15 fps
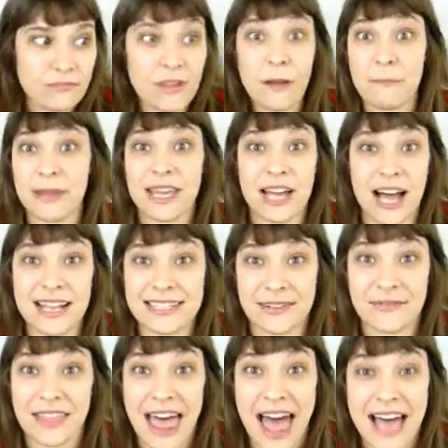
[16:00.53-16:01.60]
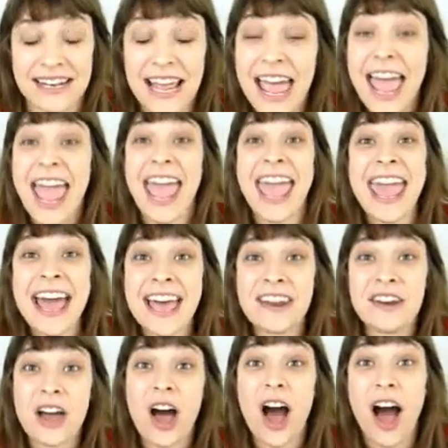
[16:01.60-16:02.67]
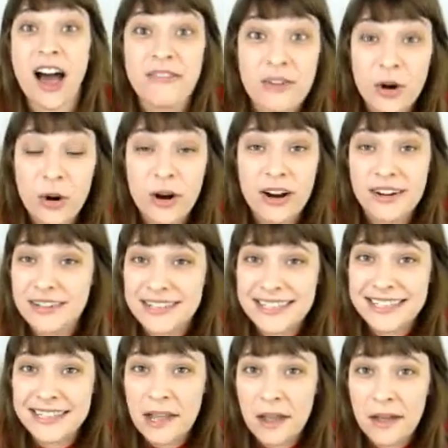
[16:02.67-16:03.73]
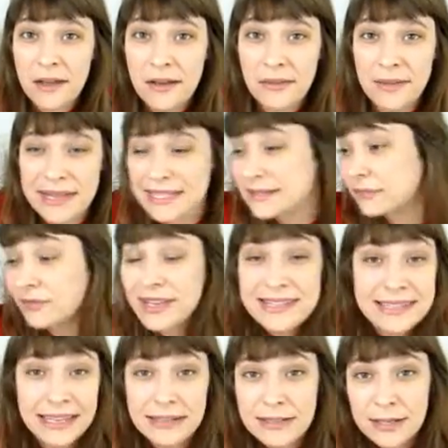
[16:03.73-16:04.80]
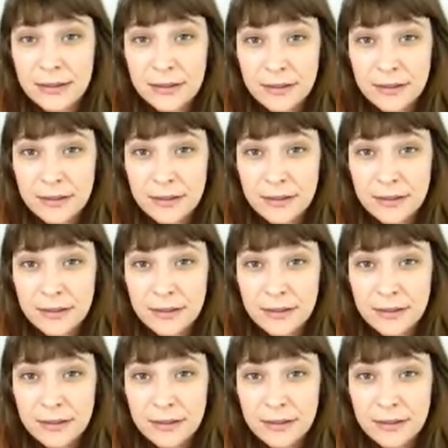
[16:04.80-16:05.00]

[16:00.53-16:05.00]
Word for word: because of that. And of course, this visit